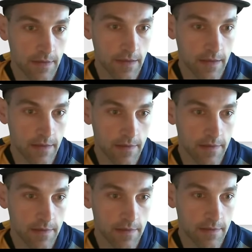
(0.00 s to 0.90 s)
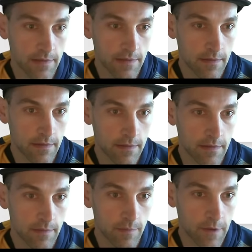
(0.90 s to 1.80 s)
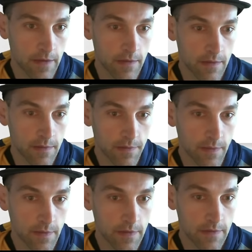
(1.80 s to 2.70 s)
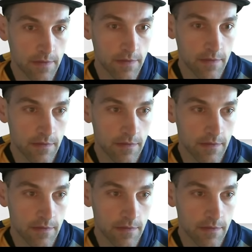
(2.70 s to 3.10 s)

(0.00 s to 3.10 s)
and bring in Lose Focus,